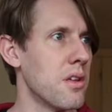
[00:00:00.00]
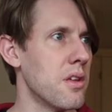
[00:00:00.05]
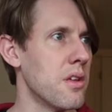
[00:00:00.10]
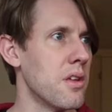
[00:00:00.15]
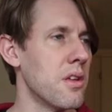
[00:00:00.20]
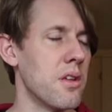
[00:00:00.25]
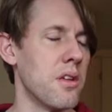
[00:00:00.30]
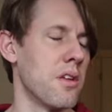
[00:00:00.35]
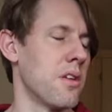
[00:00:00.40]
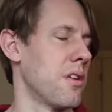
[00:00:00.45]

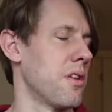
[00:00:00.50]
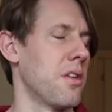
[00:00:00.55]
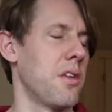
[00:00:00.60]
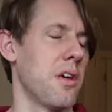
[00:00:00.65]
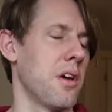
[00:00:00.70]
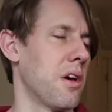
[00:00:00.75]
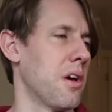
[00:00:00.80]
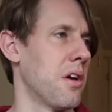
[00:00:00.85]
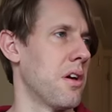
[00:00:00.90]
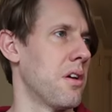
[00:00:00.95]

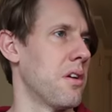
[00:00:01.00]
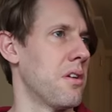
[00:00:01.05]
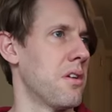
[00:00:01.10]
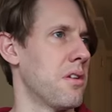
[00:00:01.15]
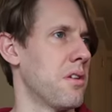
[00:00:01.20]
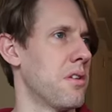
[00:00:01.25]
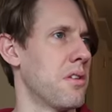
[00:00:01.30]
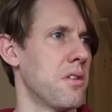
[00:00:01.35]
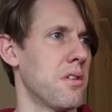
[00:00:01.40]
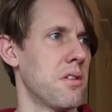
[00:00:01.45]

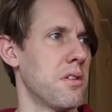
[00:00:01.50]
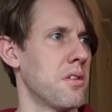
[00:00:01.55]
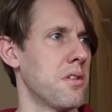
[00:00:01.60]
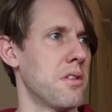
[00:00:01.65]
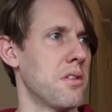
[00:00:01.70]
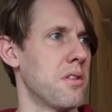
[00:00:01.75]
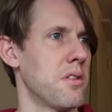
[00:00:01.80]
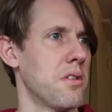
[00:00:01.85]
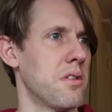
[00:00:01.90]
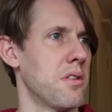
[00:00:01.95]

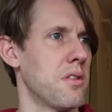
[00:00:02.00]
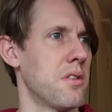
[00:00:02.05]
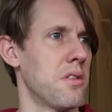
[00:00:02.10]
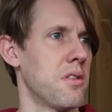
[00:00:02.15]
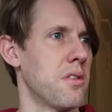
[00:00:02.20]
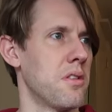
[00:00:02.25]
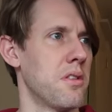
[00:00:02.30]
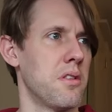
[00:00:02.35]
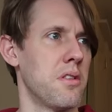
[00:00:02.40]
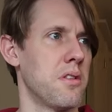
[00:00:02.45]

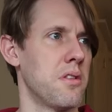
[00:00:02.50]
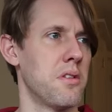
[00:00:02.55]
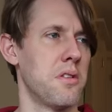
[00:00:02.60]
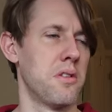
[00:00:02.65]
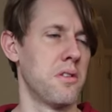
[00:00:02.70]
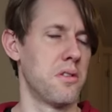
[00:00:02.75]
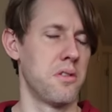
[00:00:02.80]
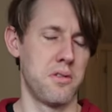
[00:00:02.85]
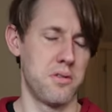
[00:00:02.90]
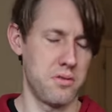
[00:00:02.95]

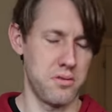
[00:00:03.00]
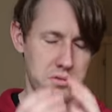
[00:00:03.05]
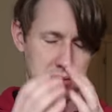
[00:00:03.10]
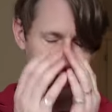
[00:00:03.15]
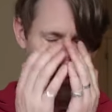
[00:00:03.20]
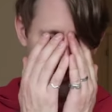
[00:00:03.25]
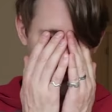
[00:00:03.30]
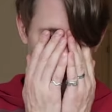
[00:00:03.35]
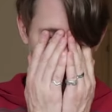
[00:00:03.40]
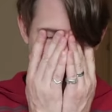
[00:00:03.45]

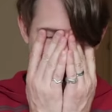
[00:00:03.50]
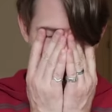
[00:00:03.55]
(silent)